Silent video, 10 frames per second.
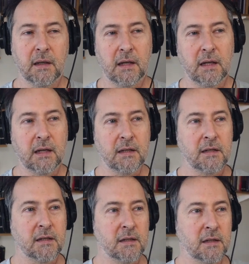
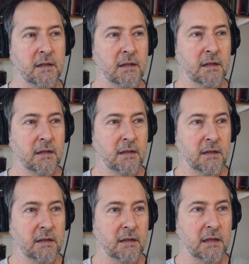and uh,
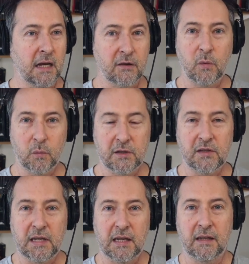that's what we're
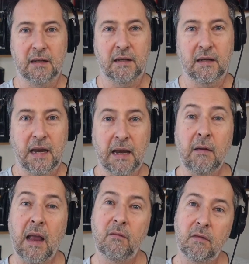seeing
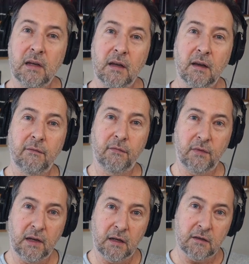envy,
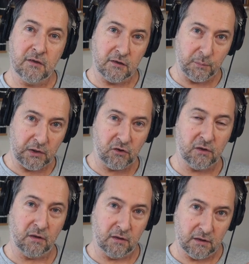fear, and suspicion.